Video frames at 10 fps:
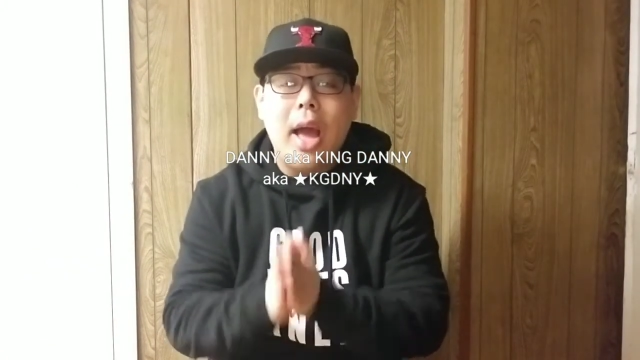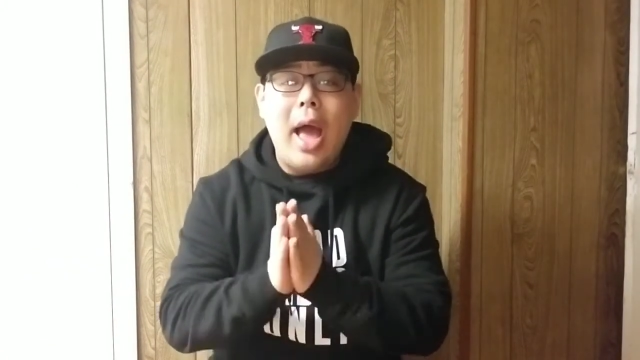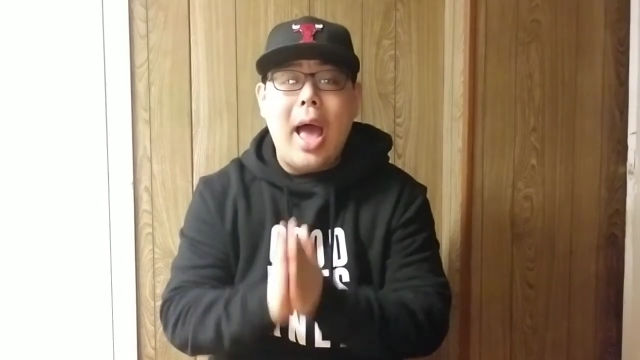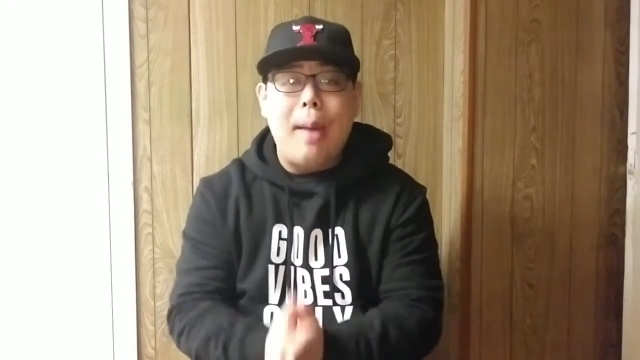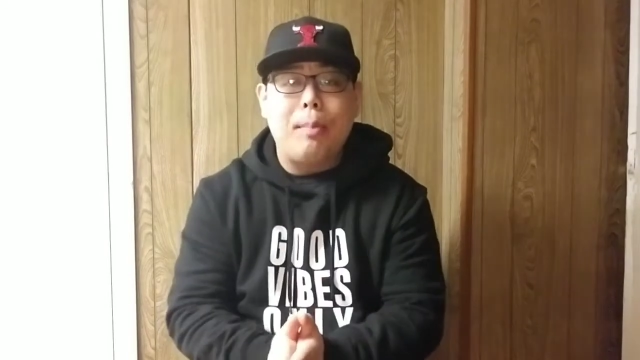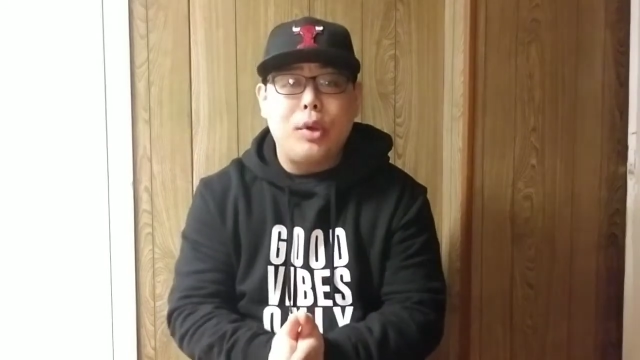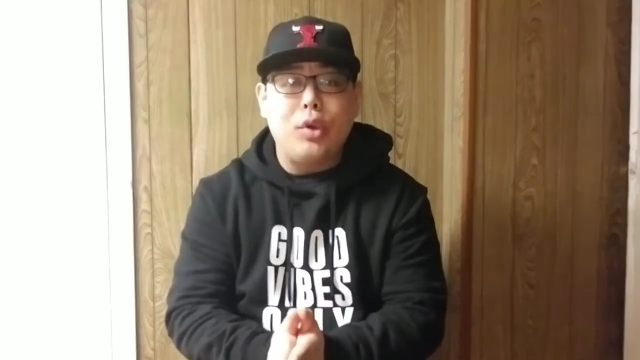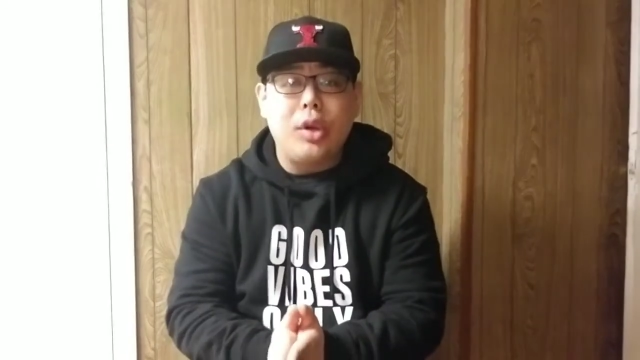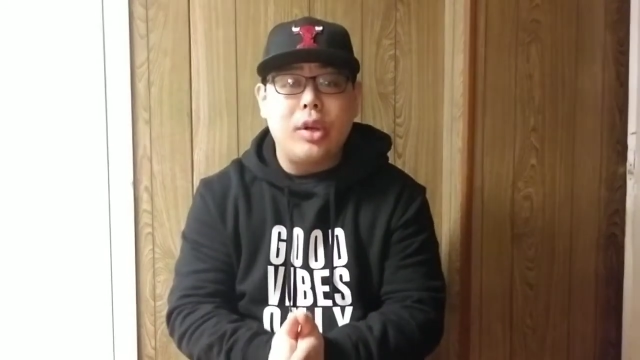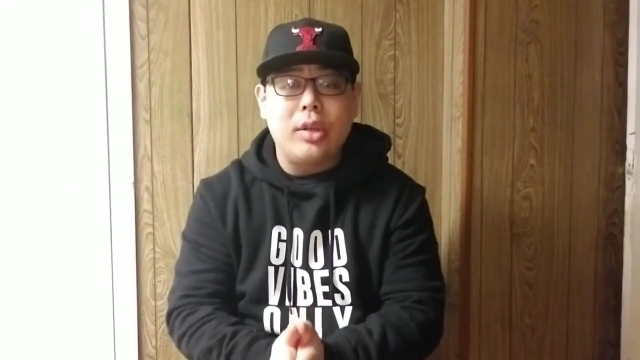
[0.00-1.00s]
Happy New
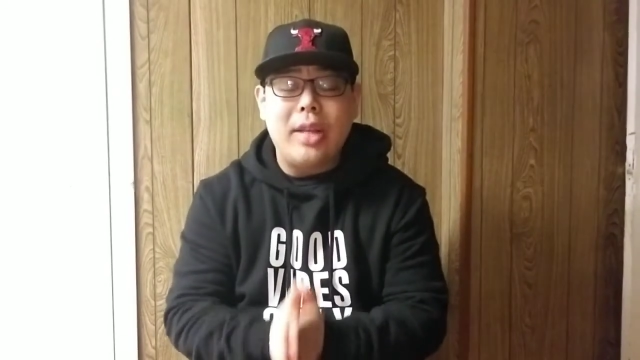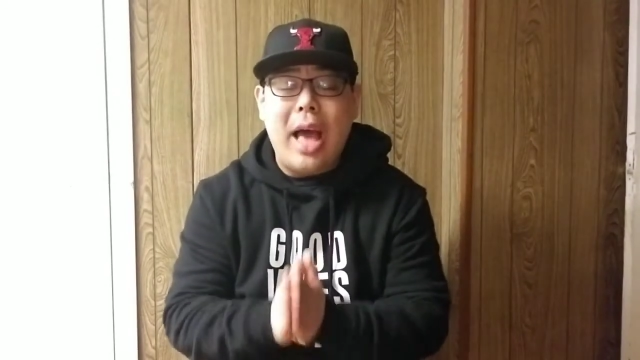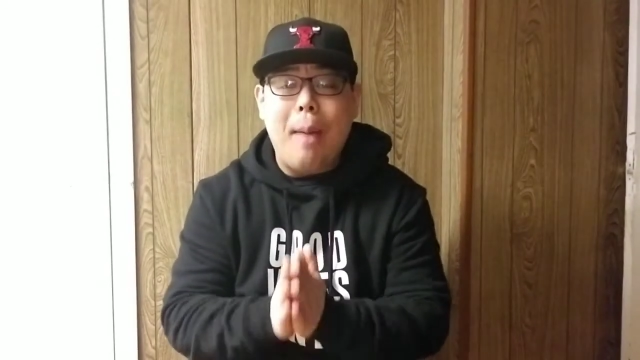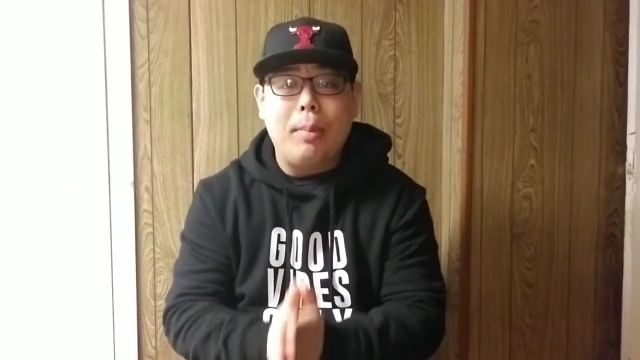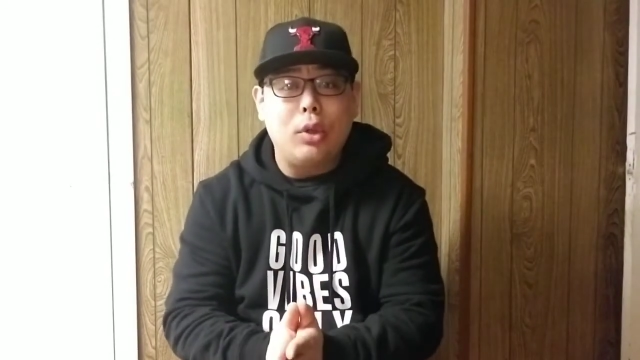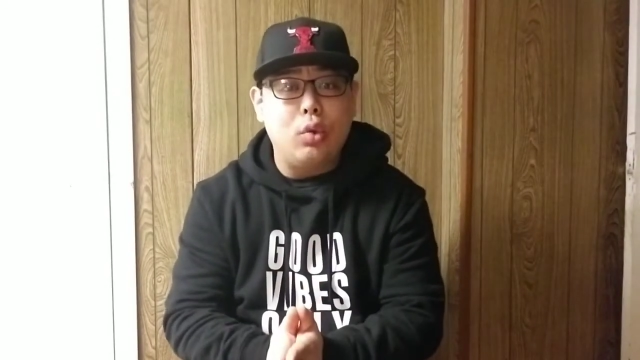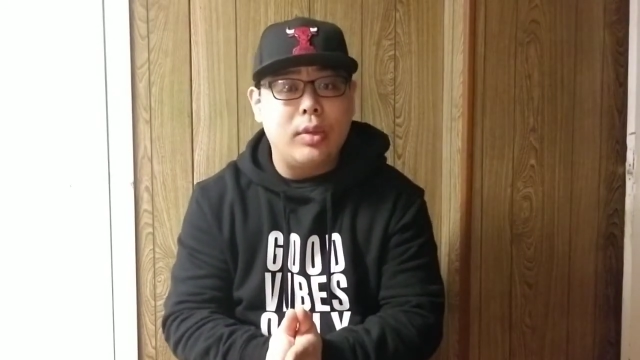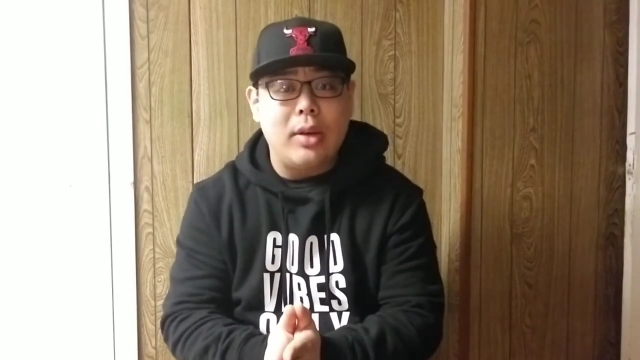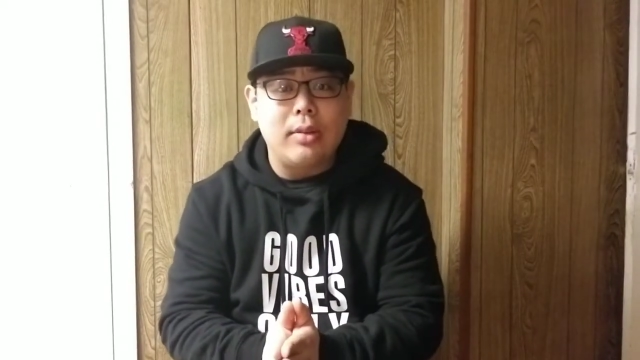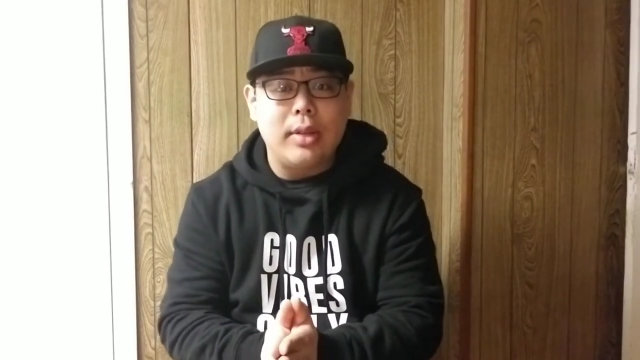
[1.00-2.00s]
Year's, Happy
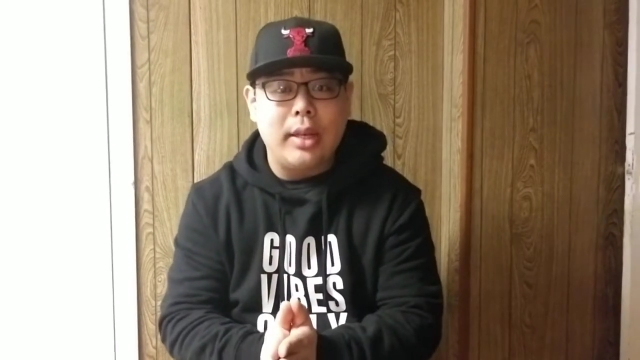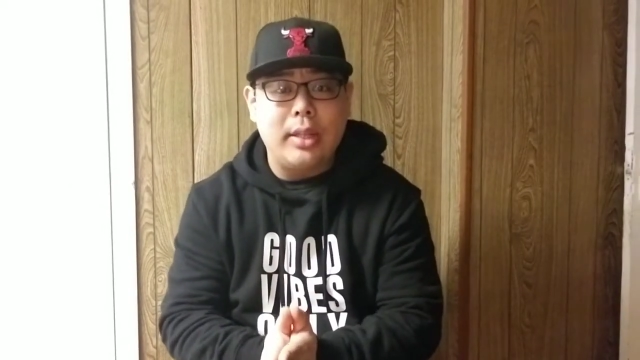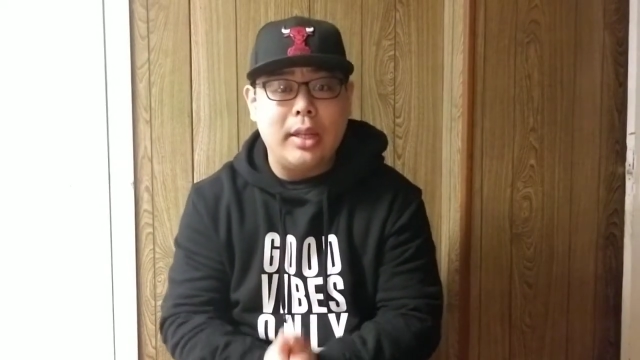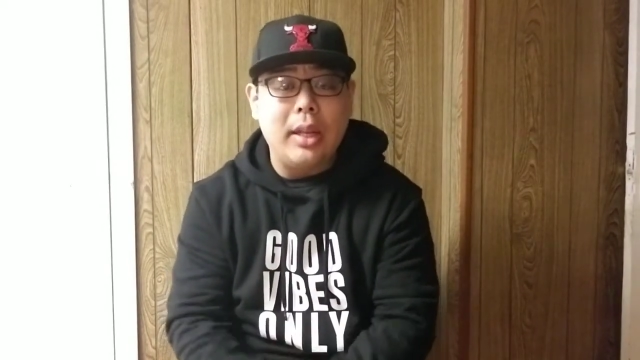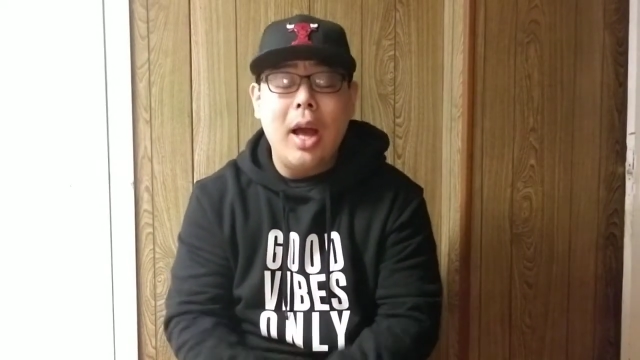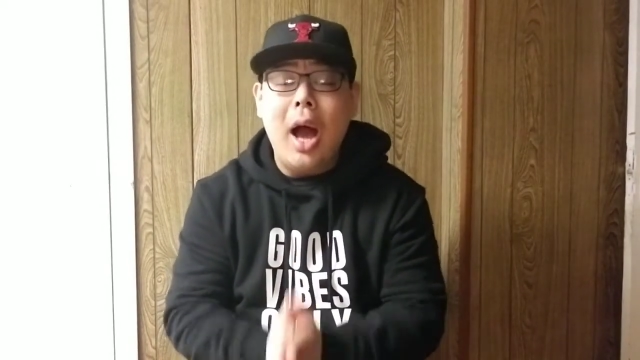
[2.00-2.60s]
2018.